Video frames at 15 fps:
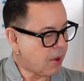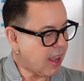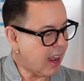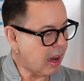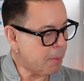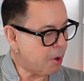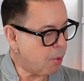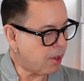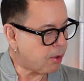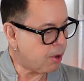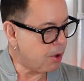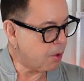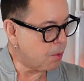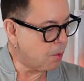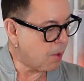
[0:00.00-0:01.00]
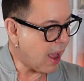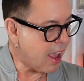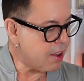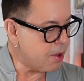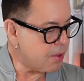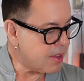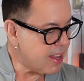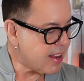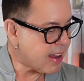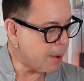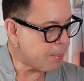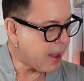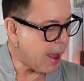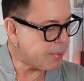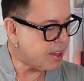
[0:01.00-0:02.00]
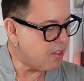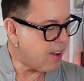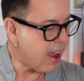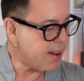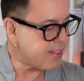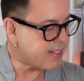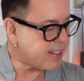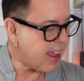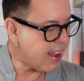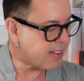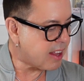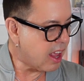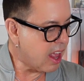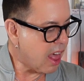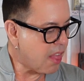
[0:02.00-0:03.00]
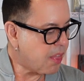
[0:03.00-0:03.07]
Okay, let me read to you a unique and captivating scent